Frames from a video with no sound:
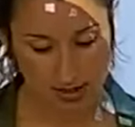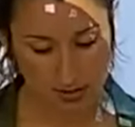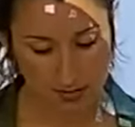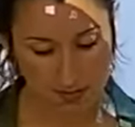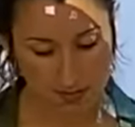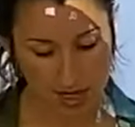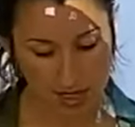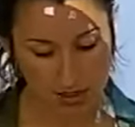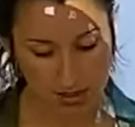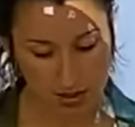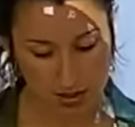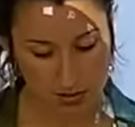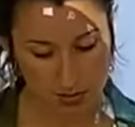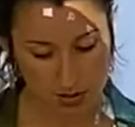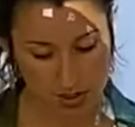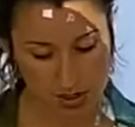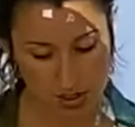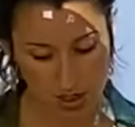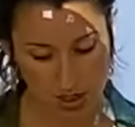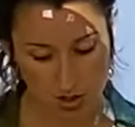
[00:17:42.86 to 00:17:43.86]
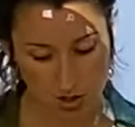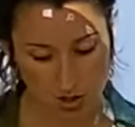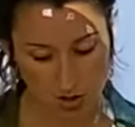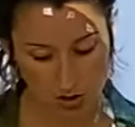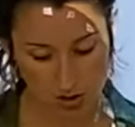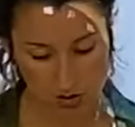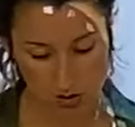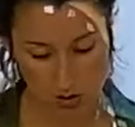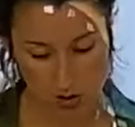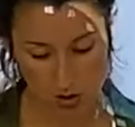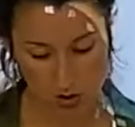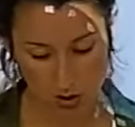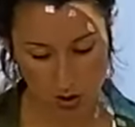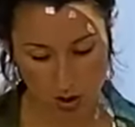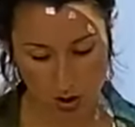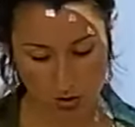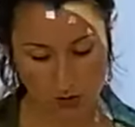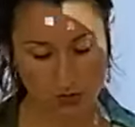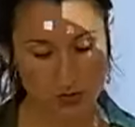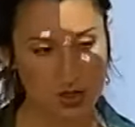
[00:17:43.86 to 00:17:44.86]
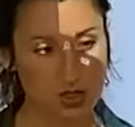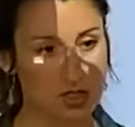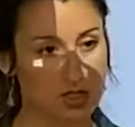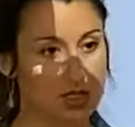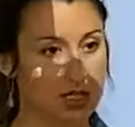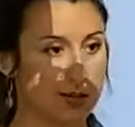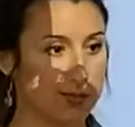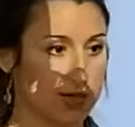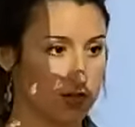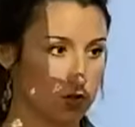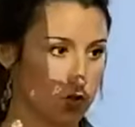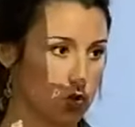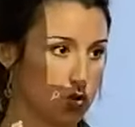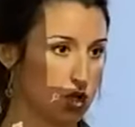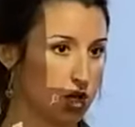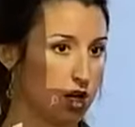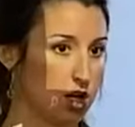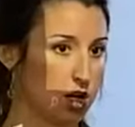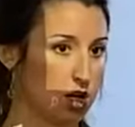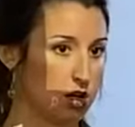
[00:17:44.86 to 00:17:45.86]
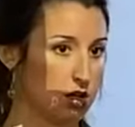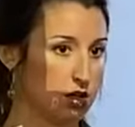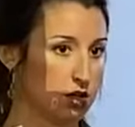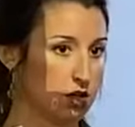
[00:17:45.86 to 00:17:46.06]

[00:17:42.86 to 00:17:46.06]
immense potential and strove to demonstrate it.